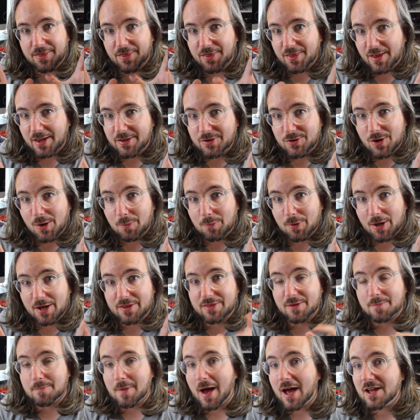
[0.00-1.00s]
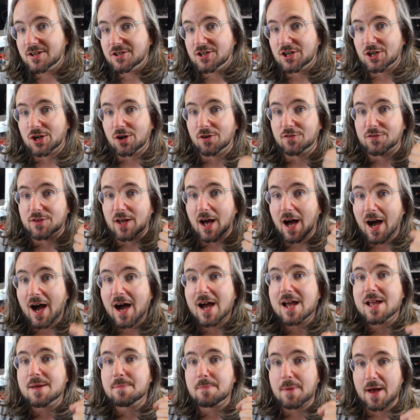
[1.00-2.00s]
Then you apply the magic of the
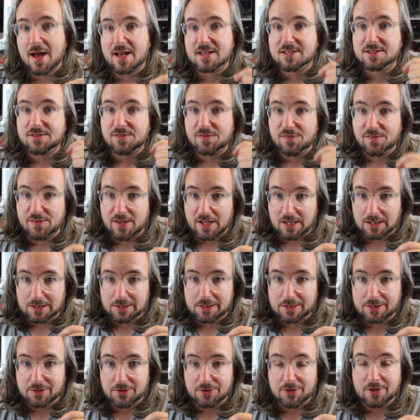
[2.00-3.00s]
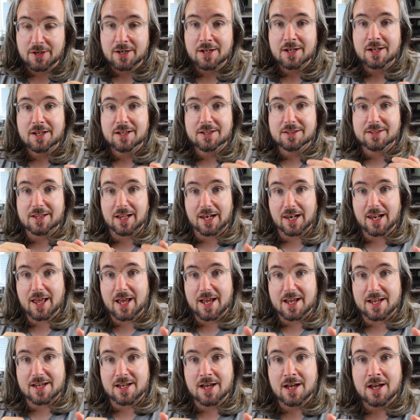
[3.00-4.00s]
high-pass filter
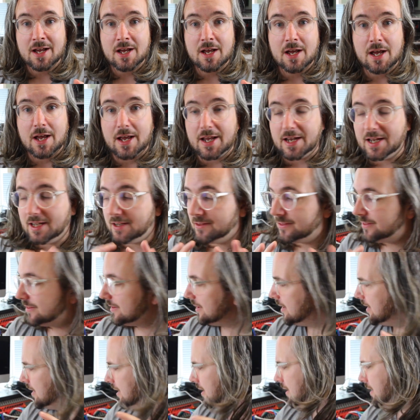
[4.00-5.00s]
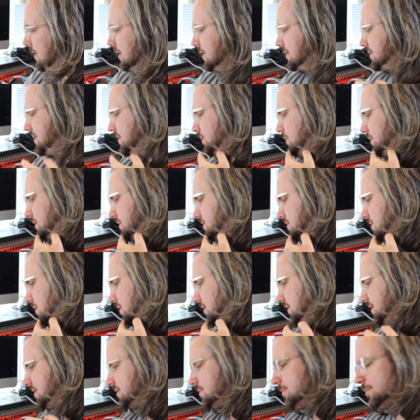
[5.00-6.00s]
delay in the, let's see what it's
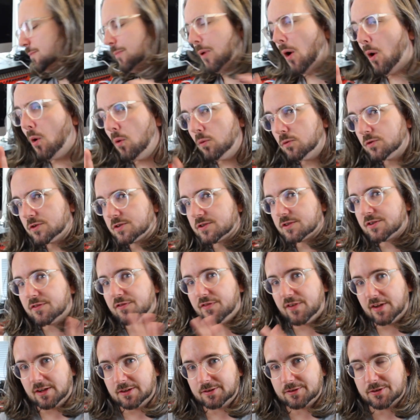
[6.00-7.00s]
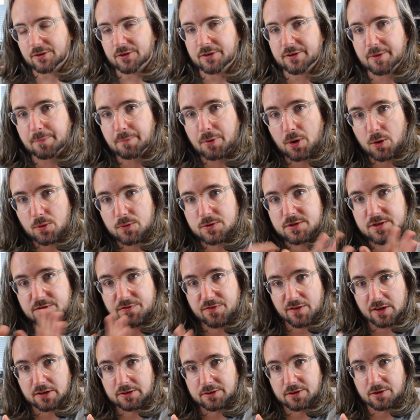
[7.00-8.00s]
called, it's post filter, the post
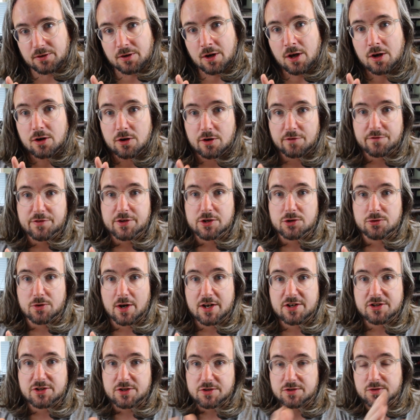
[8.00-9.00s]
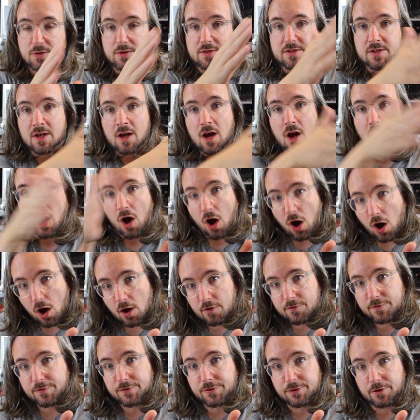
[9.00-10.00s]
filter configuration. So it's
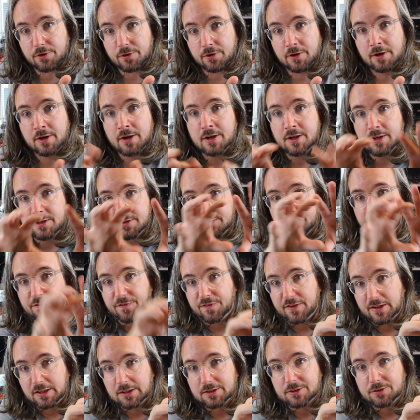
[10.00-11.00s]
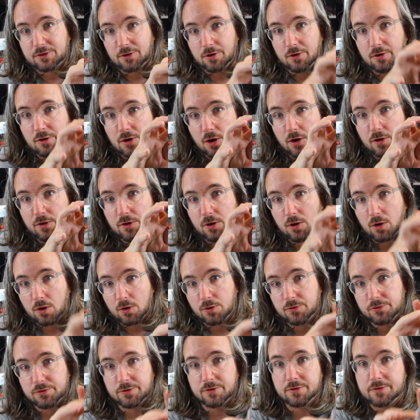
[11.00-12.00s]
after the filter
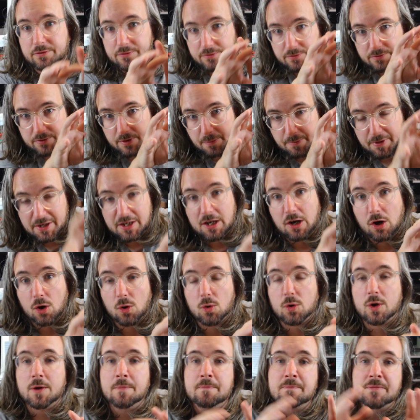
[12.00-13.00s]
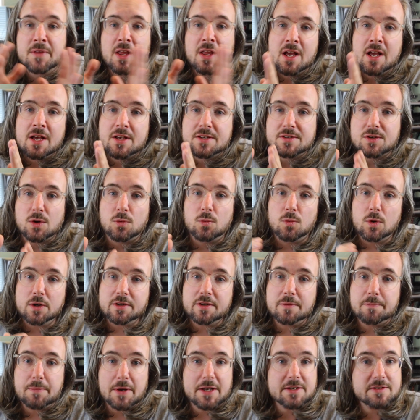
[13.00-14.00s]
on the Minilogue. So
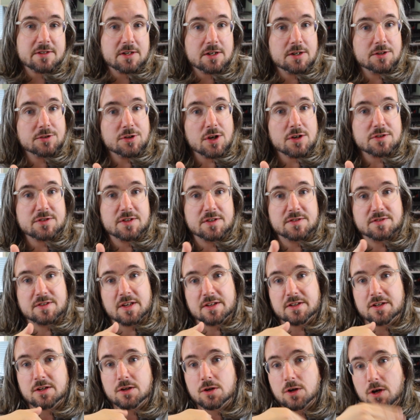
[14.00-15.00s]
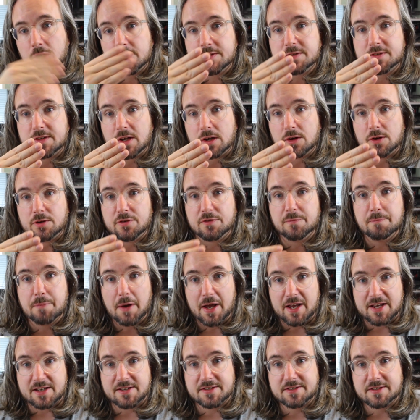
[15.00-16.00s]
what it basically does is that it cuts a lot of
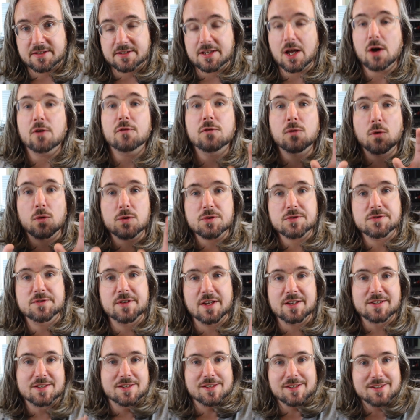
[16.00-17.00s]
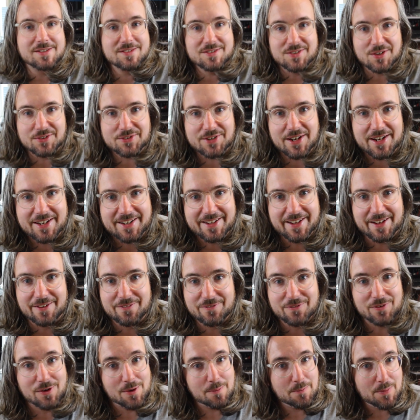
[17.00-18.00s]
bass. Now of course this is not ideal
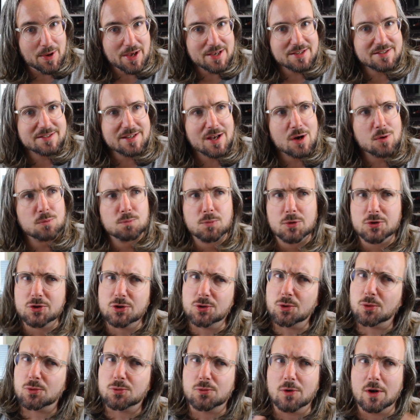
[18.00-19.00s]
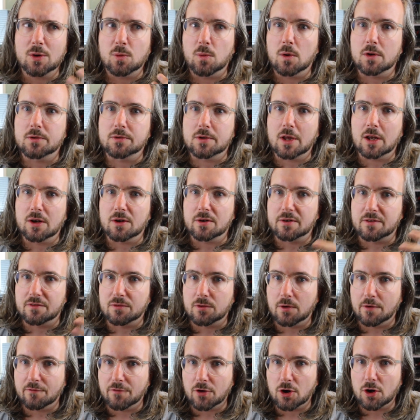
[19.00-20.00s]
for a bass sound, but you don't really want a lot of
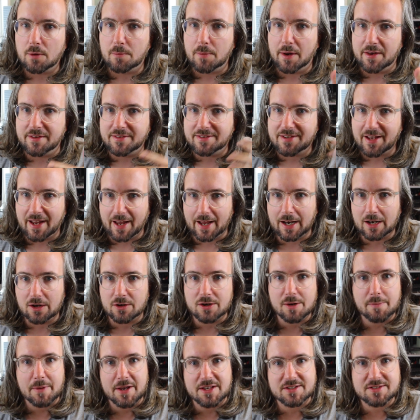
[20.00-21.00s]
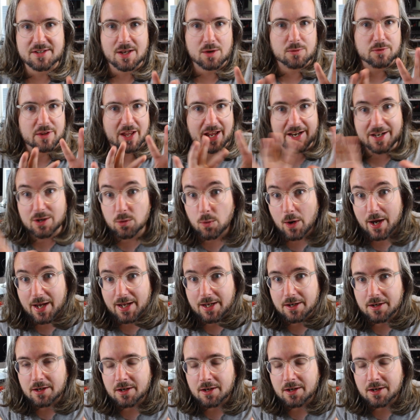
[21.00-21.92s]
reverb and tail on a bass sound anyway.